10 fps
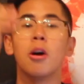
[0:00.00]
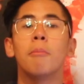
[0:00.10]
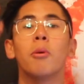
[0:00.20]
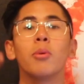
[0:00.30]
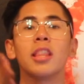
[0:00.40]

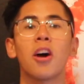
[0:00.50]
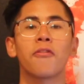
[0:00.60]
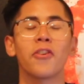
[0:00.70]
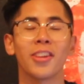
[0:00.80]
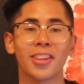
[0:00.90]
But without
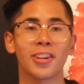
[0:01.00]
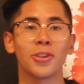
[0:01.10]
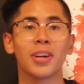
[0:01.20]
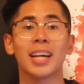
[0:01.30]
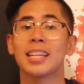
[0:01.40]
further
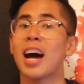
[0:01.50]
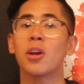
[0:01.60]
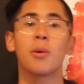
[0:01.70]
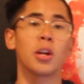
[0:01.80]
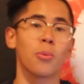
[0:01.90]
ado, guys, I
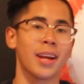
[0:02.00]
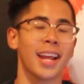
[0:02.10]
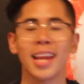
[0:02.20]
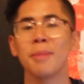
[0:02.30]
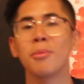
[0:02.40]
don't want to wait
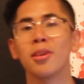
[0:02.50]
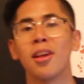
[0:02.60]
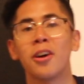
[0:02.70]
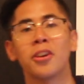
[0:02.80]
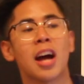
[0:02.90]
any more
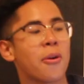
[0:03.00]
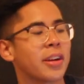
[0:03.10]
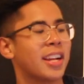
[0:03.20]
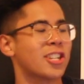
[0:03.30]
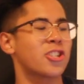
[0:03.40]
longer. I want
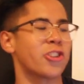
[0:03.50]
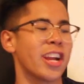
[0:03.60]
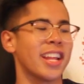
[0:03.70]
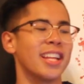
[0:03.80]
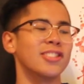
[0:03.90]
to get
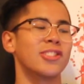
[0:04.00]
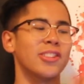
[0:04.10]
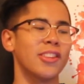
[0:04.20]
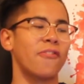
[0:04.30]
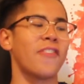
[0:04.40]
straight into
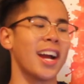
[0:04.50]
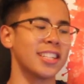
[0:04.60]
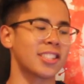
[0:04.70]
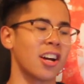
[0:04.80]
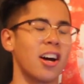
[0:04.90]
the fight
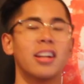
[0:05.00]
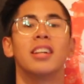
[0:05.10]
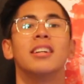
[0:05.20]
song.